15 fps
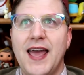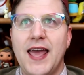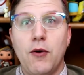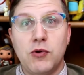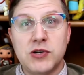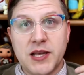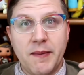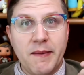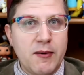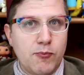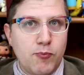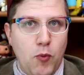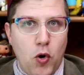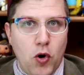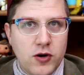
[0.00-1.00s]
it was a
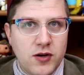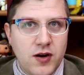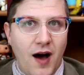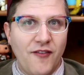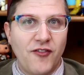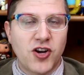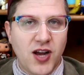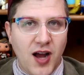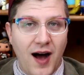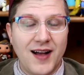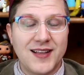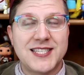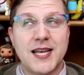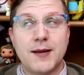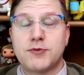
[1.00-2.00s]
more novel
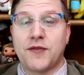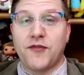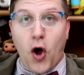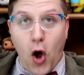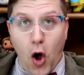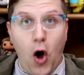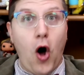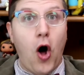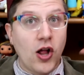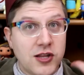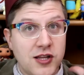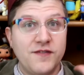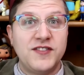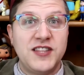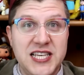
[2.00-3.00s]
concept of
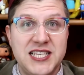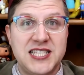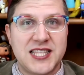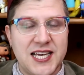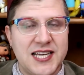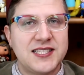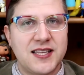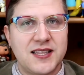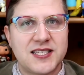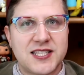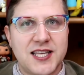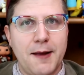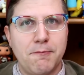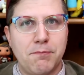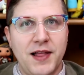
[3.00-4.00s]
all of these things in the
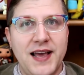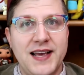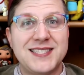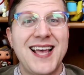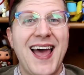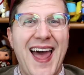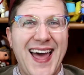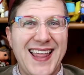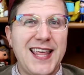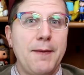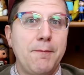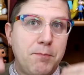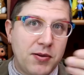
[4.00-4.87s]
same place. And then